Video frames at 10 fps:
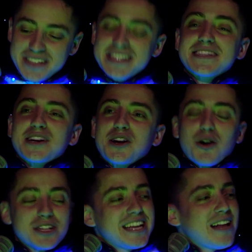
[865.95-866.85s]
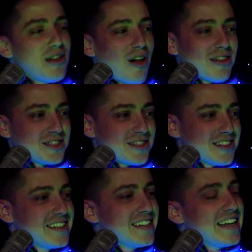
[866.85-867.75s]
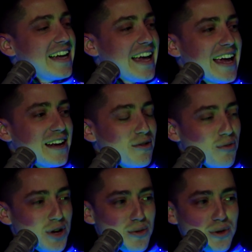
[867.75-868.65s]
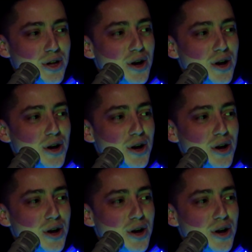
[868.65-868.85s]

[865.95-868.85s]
this is a cartel altar. And what you will